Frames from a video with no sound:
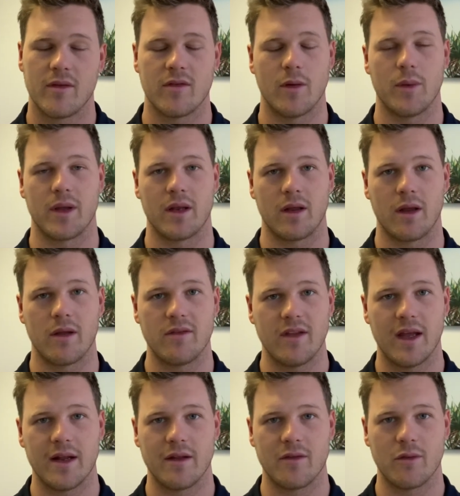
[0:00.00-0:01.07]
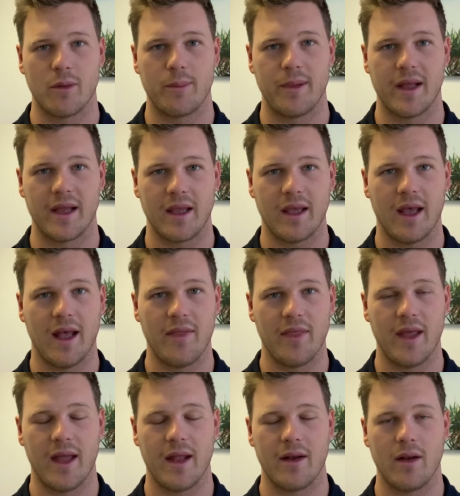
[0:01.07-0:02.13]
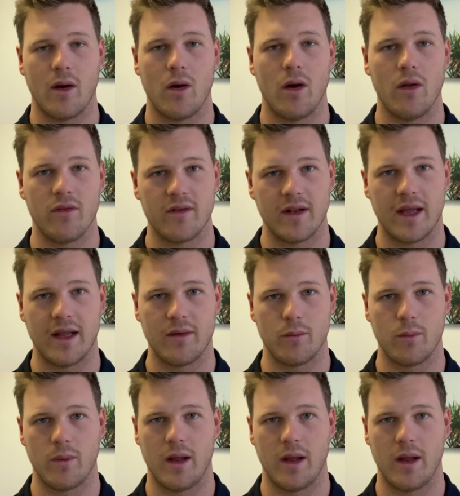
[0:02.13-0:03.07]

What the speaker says: So we're going to go down into a plank and then alternate